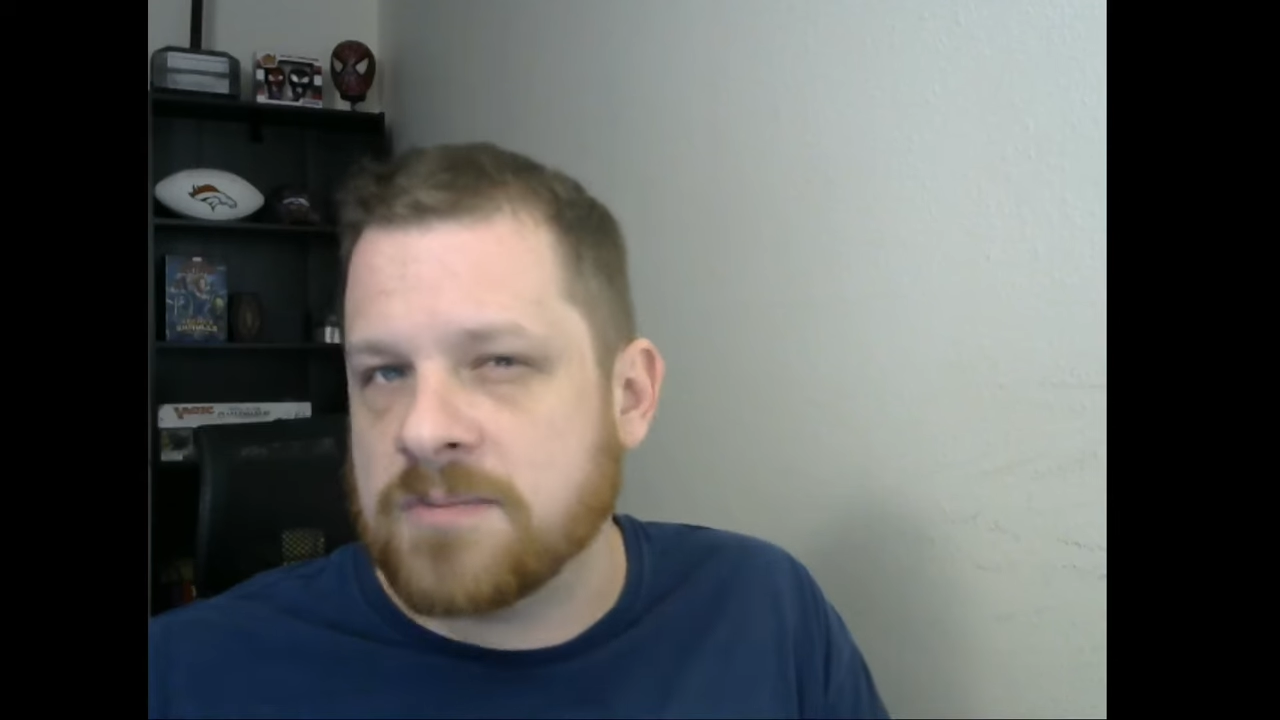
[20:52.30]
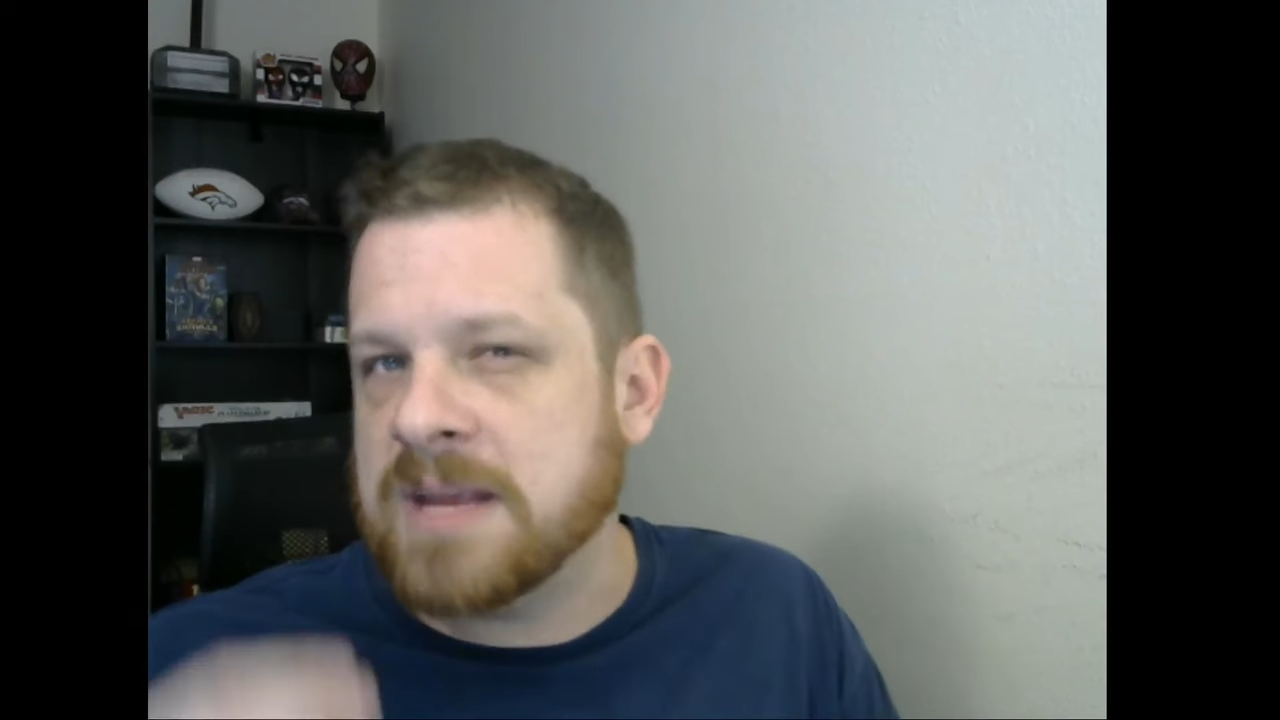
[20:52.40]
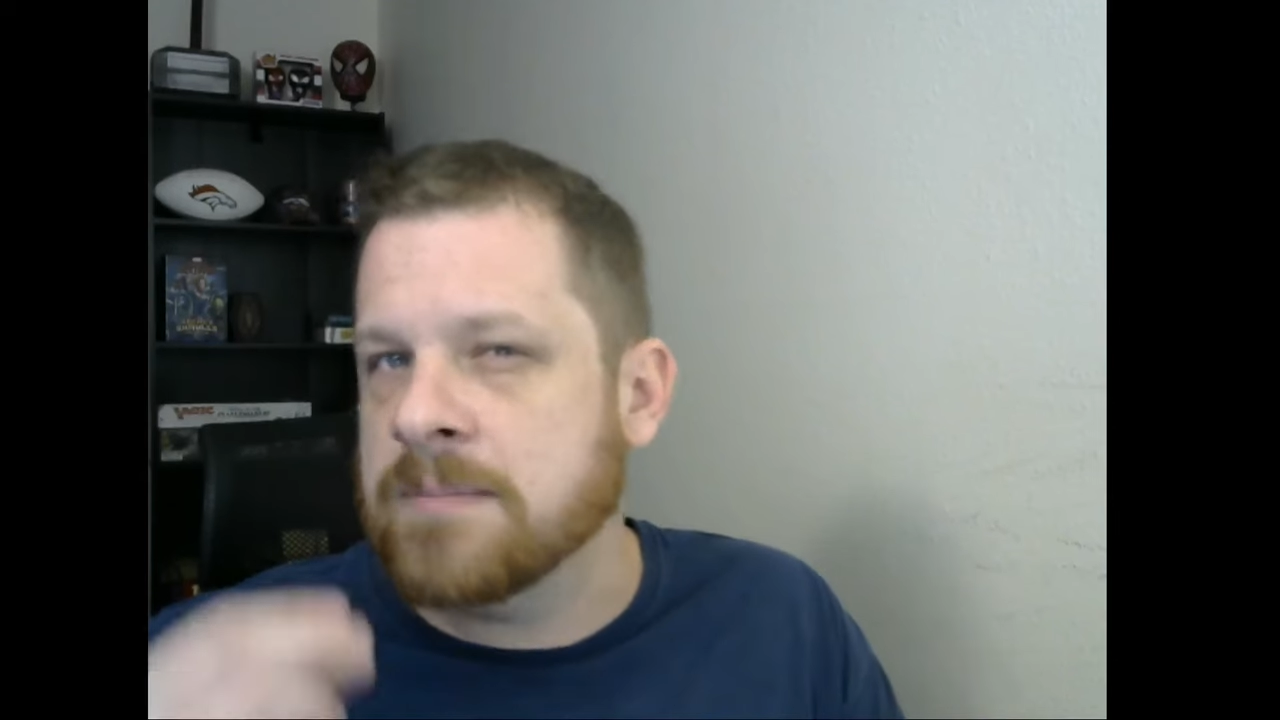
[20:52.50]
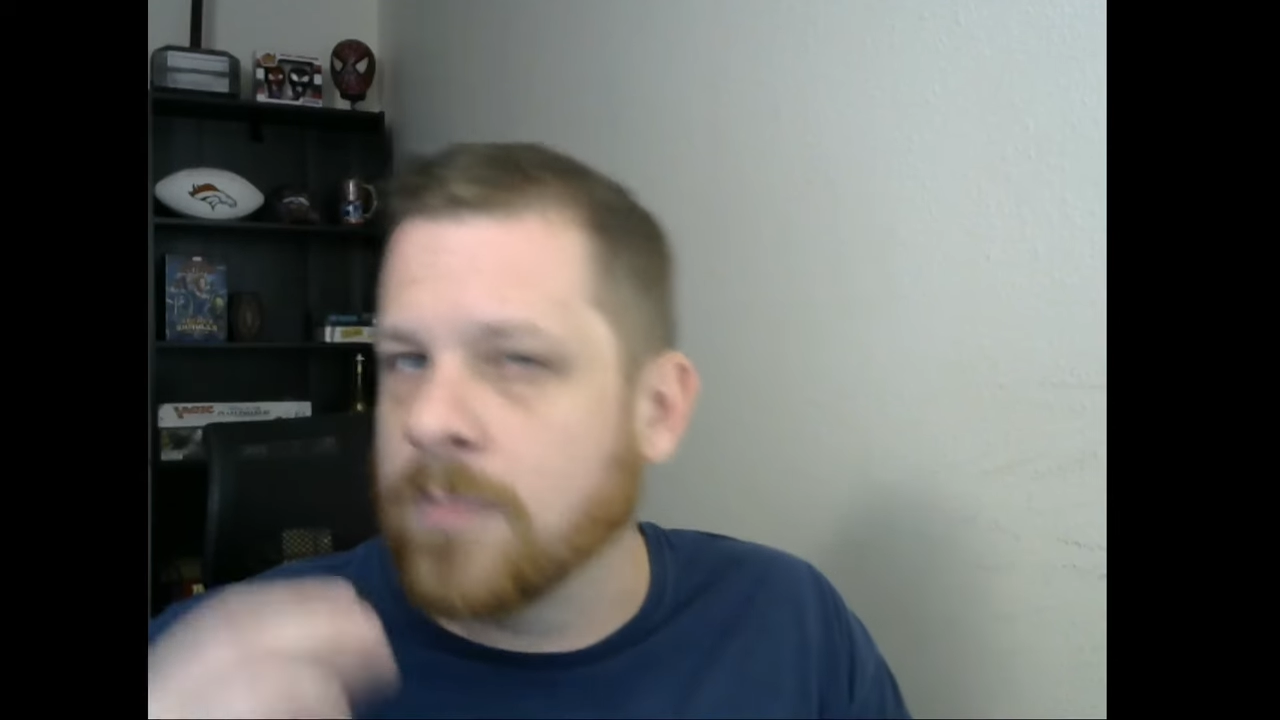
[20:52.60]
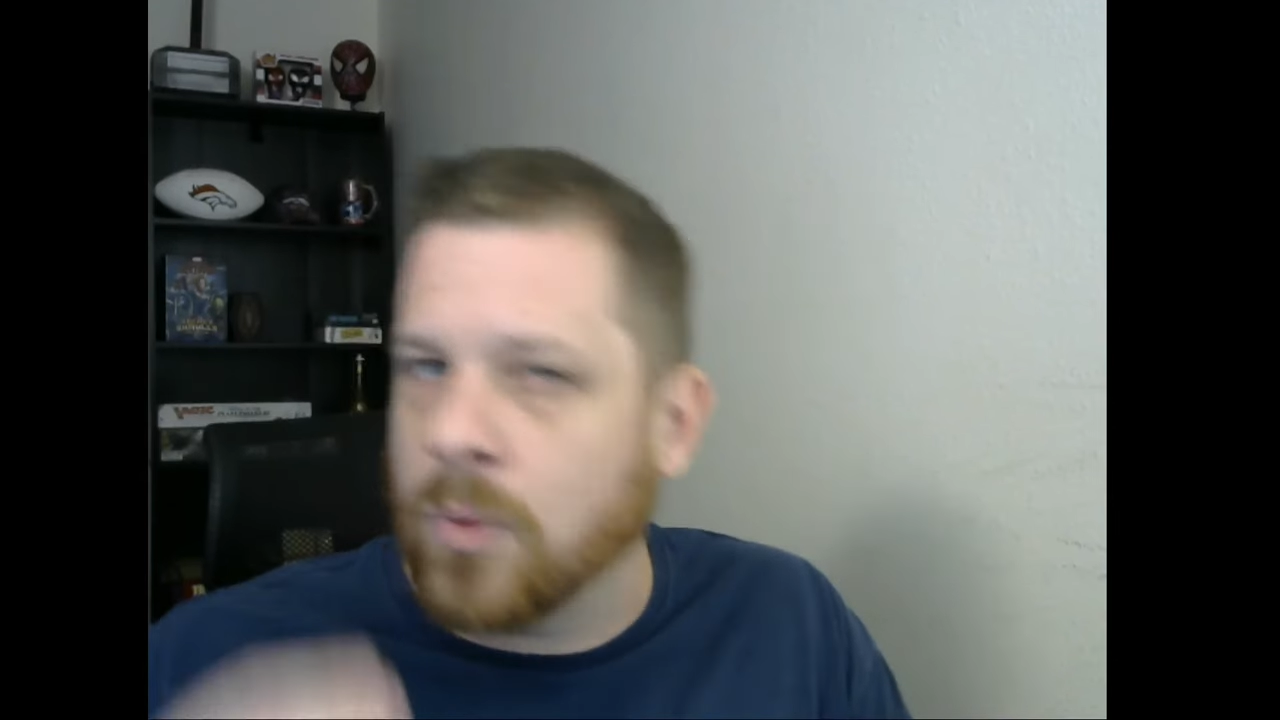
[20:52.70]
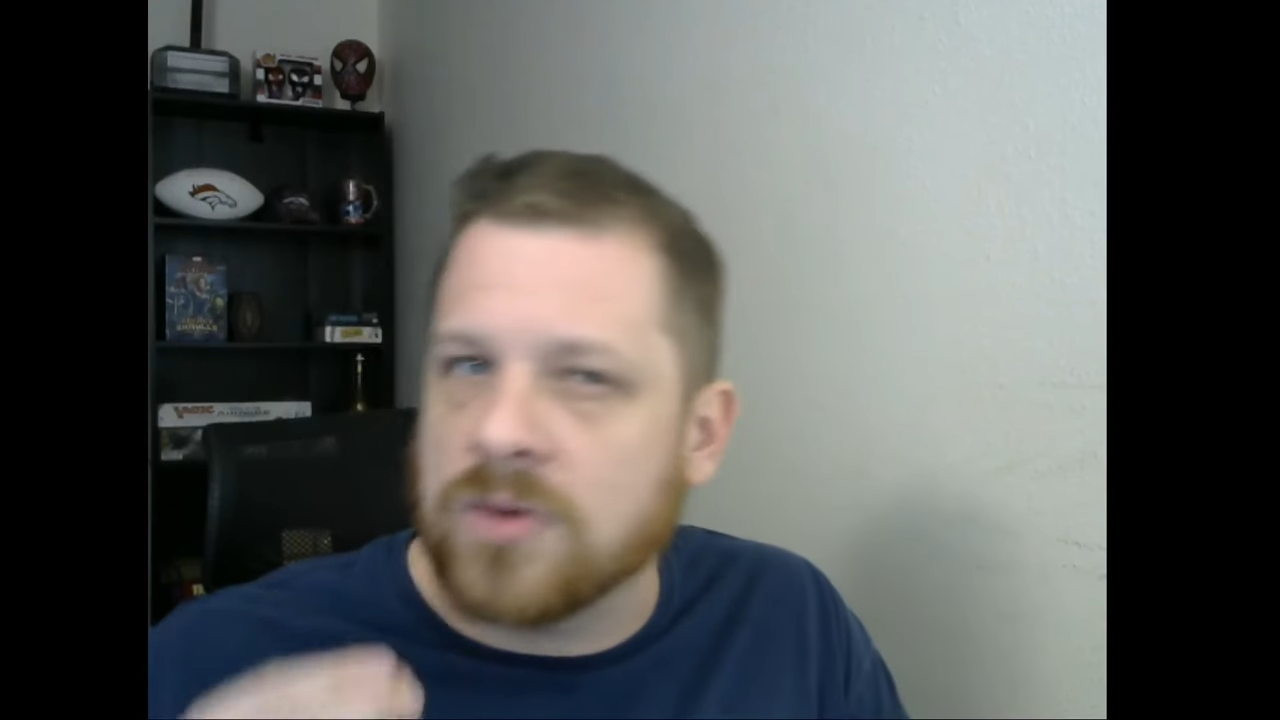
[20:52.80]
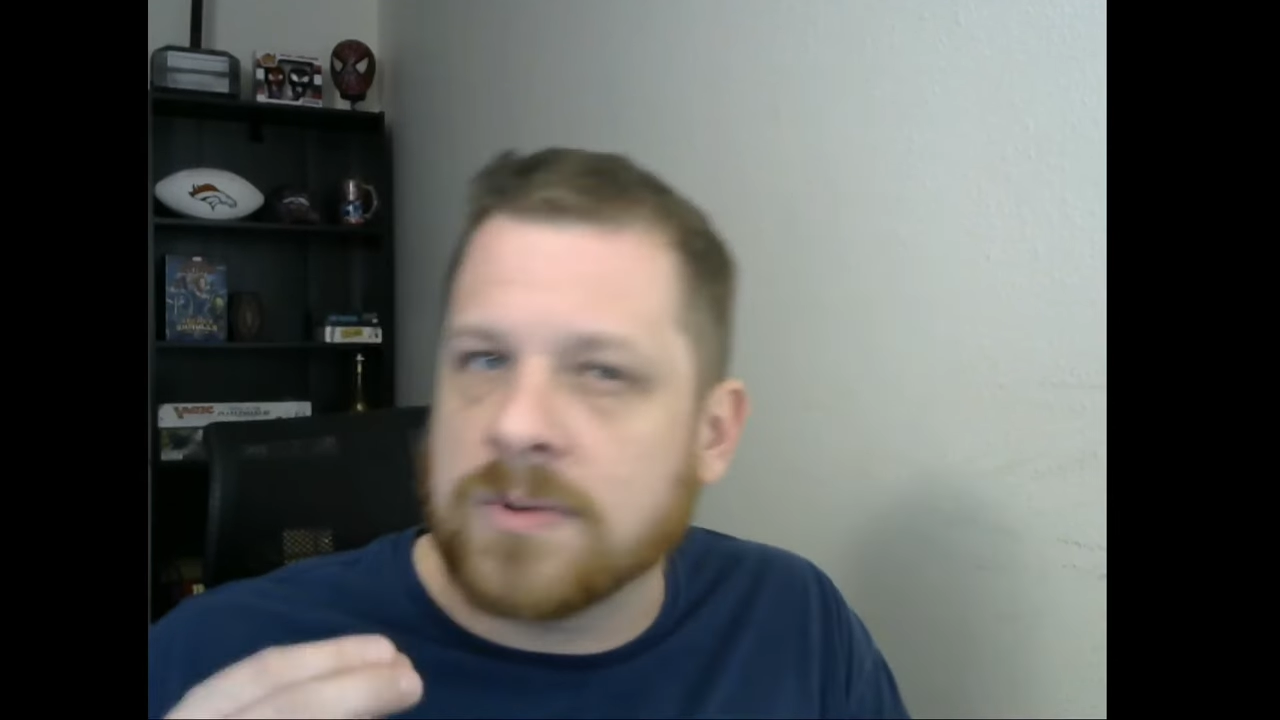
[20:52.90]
be more